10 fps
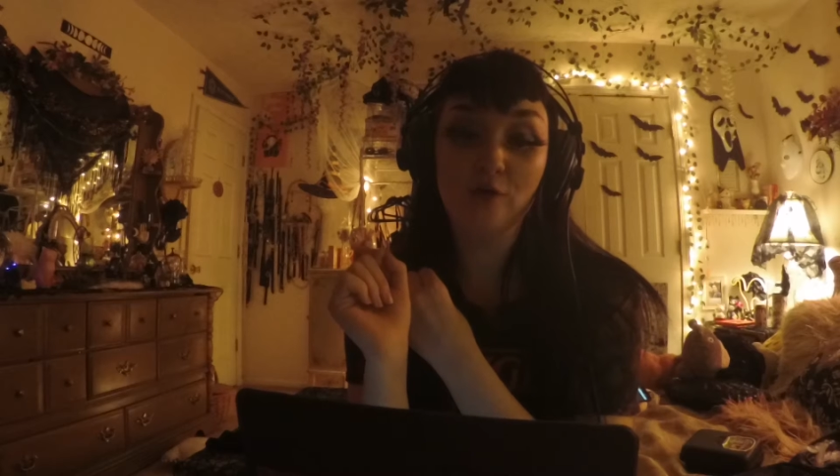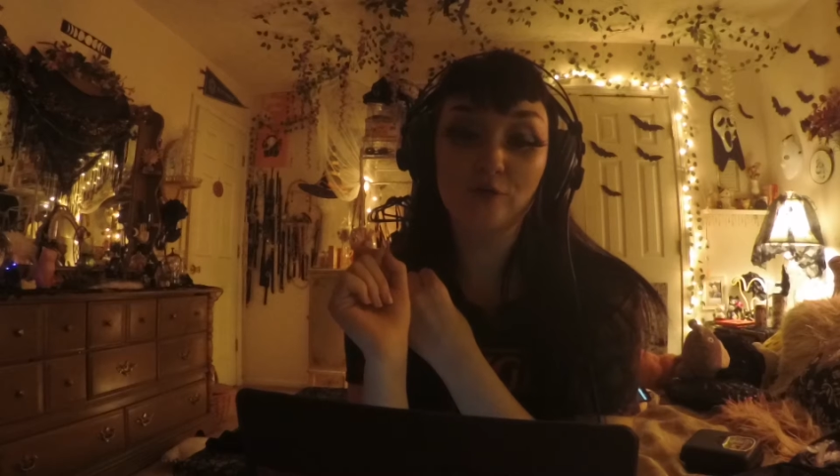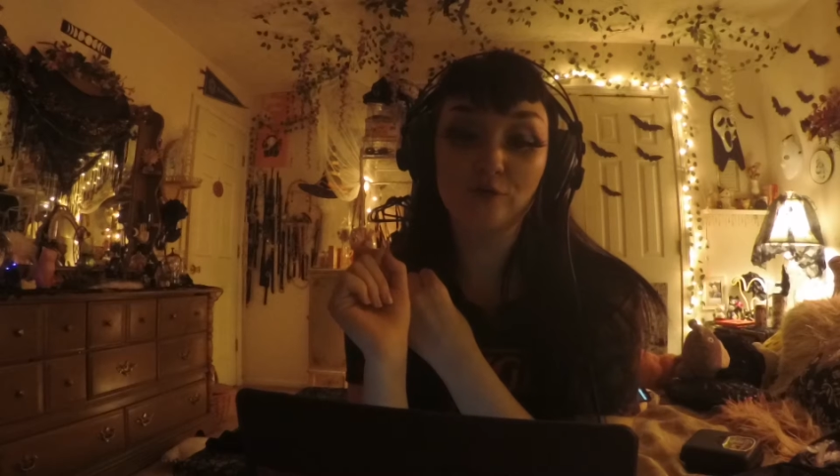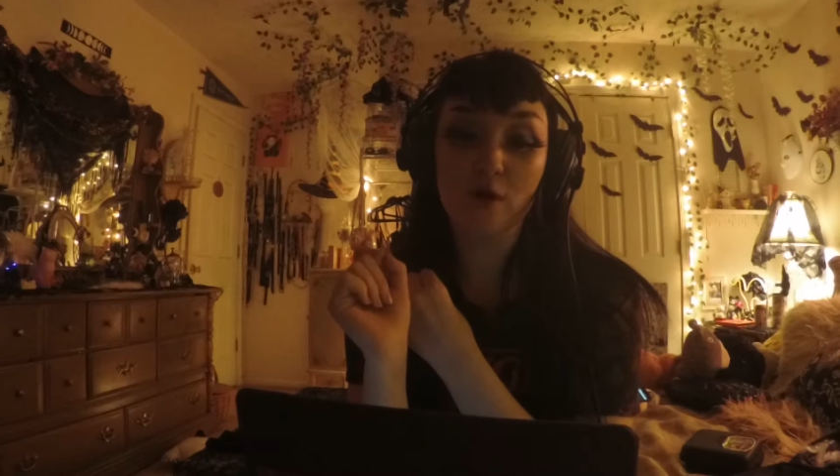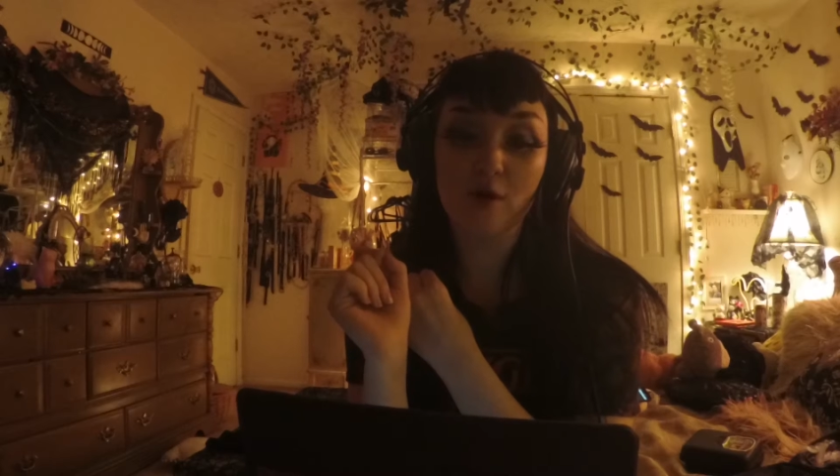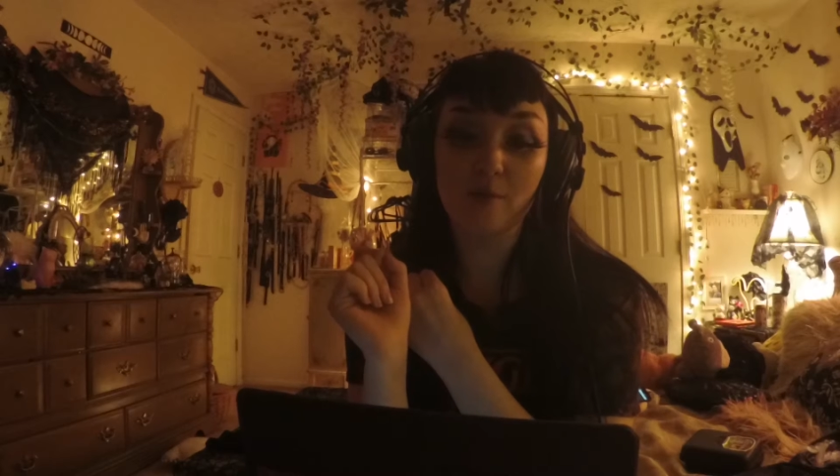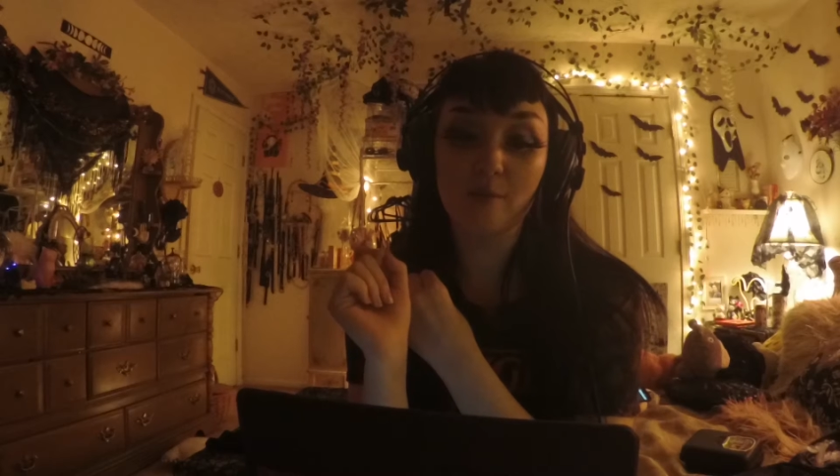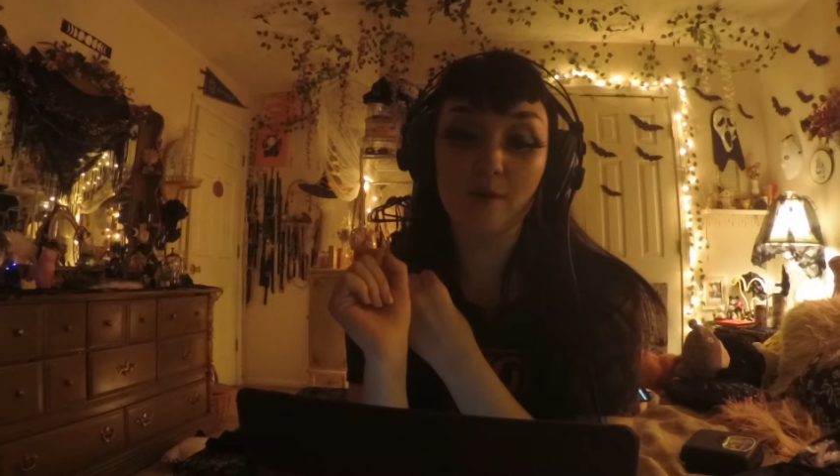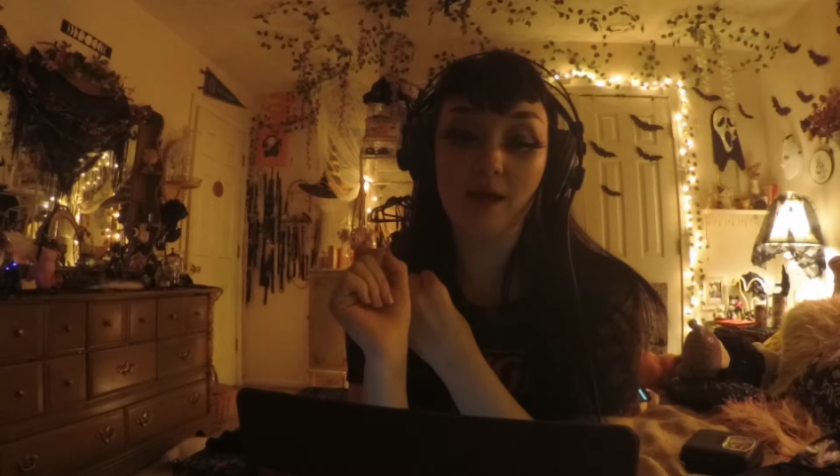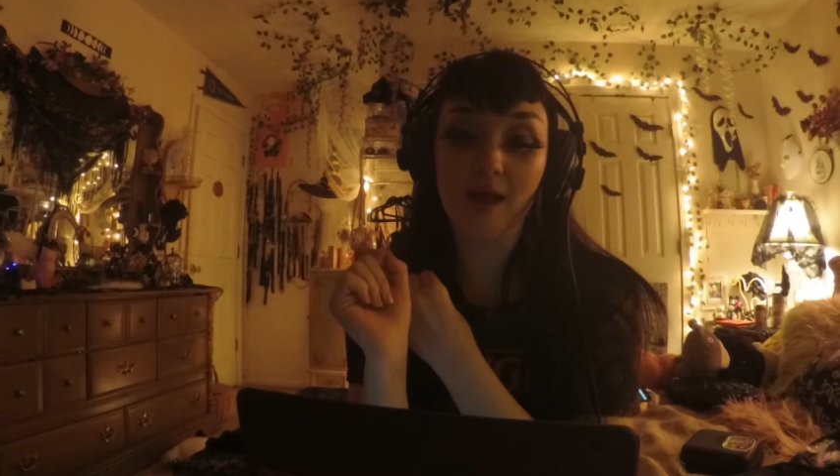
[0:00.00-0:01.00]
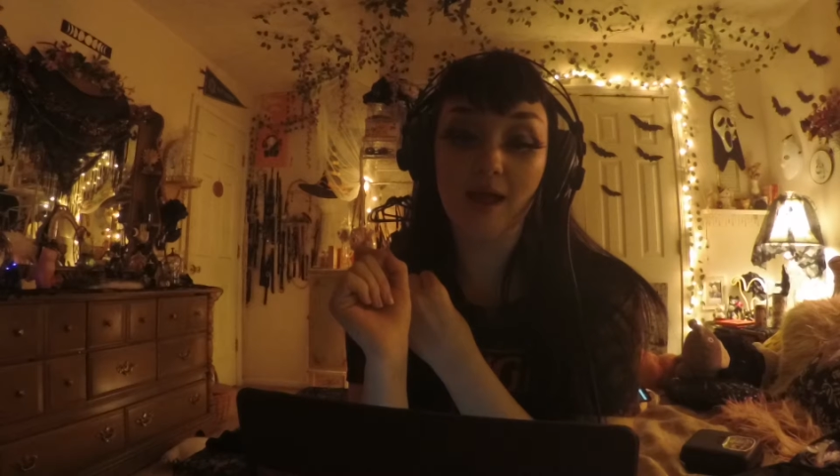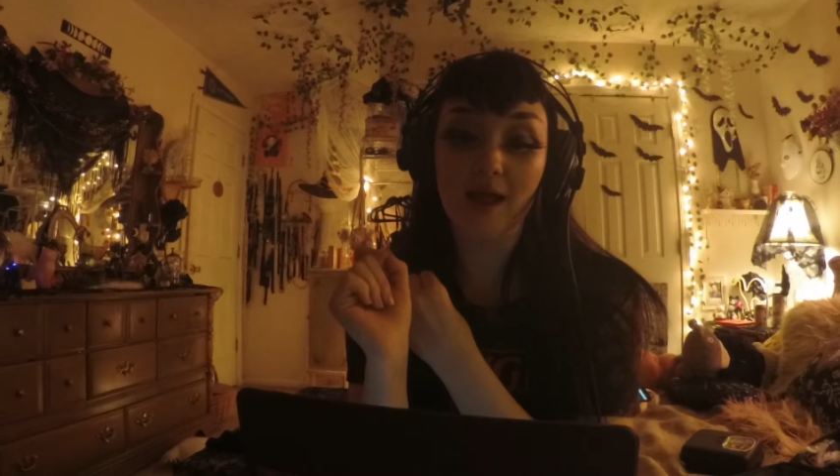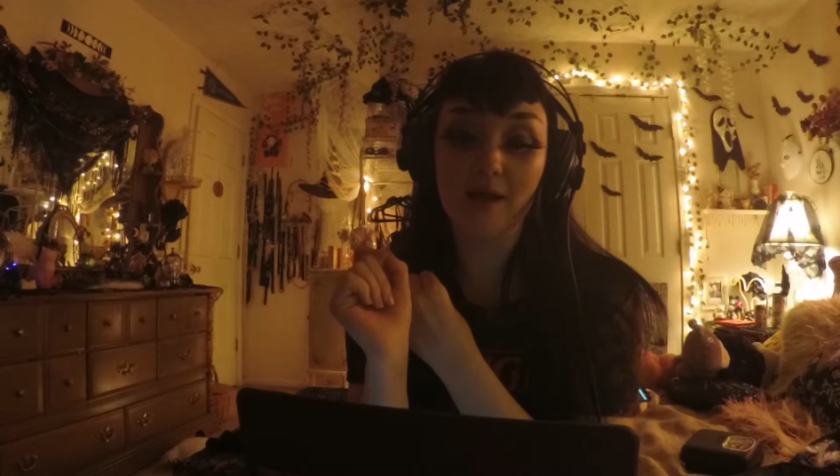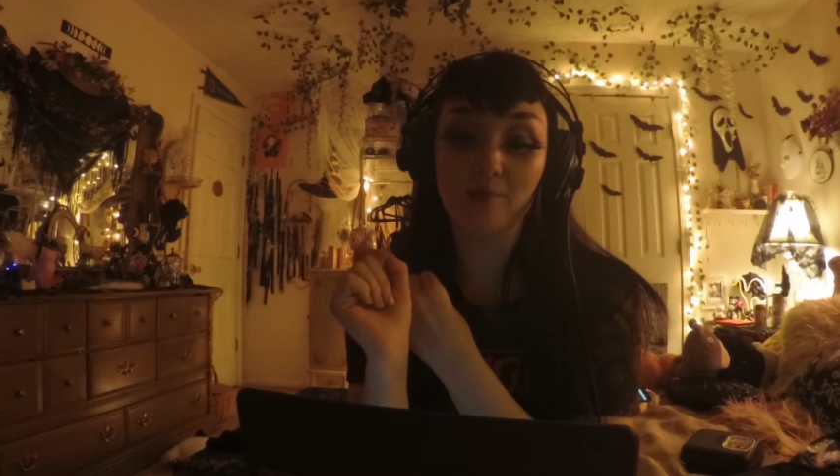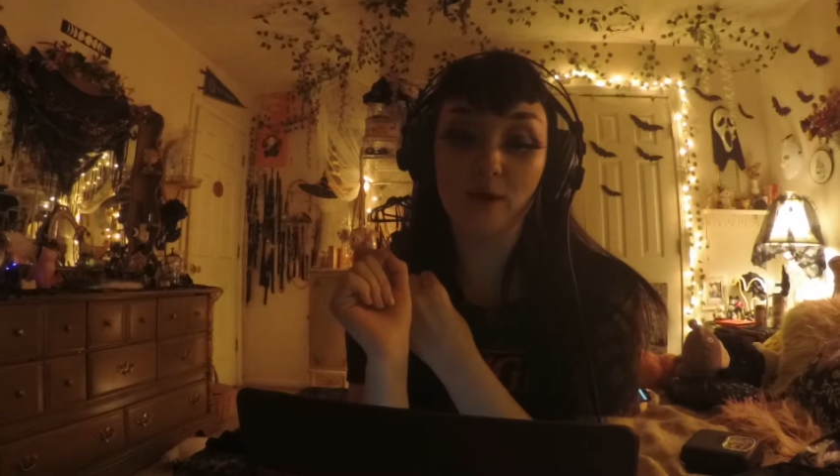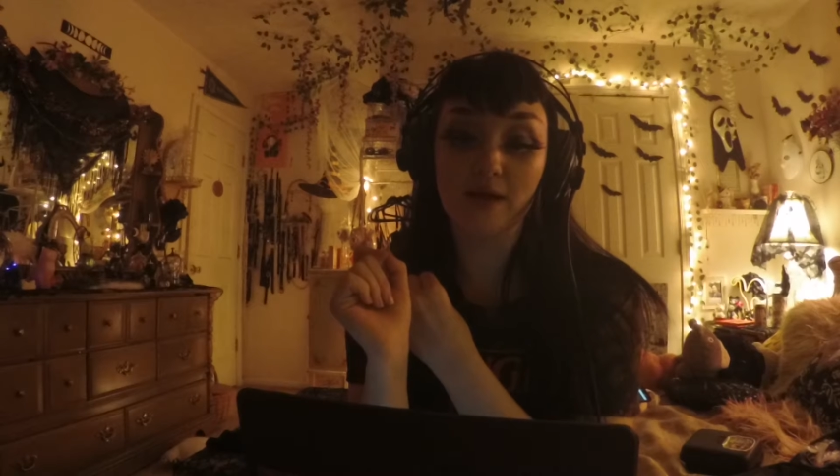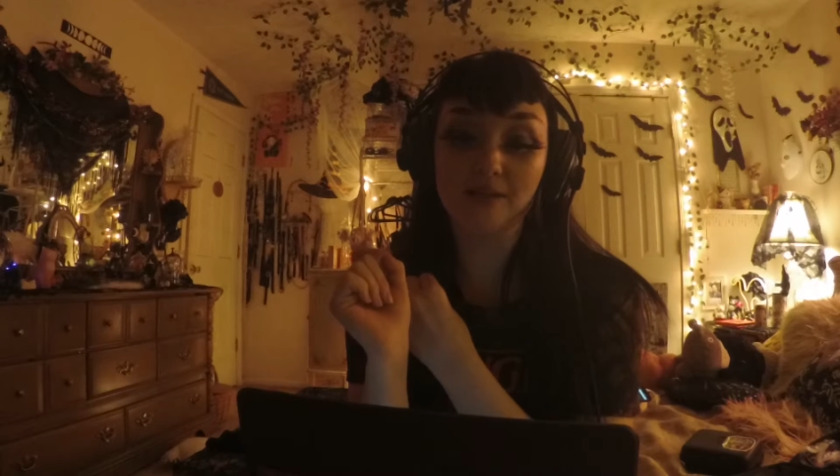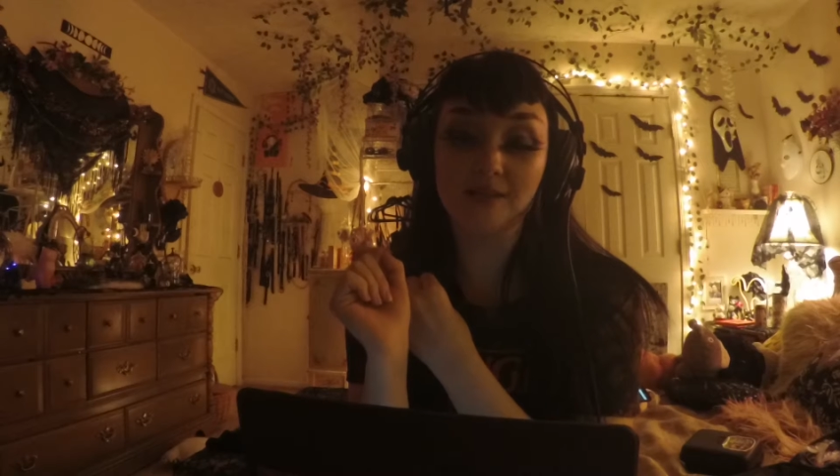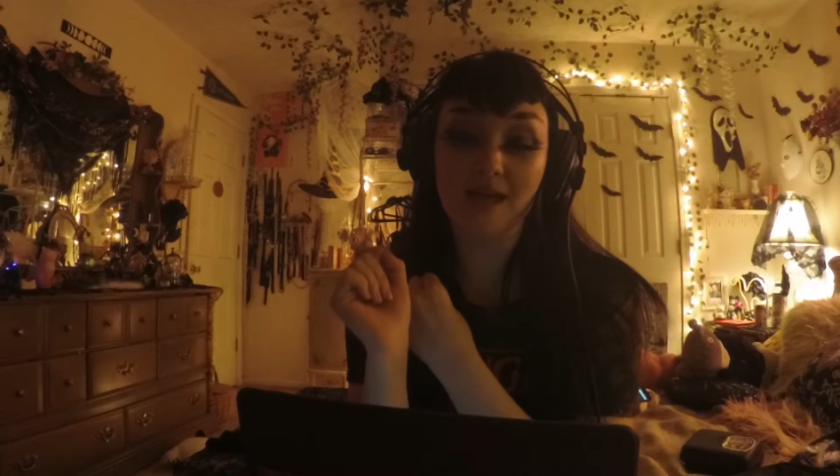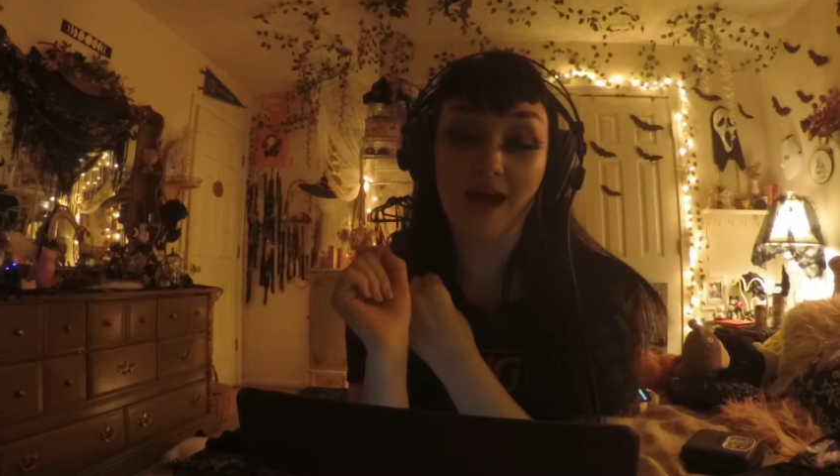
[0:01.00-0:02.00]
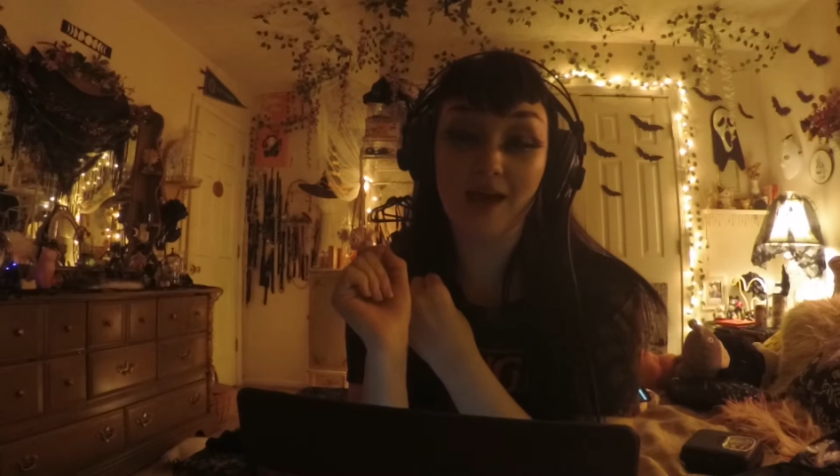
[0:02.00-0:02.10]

from a brand that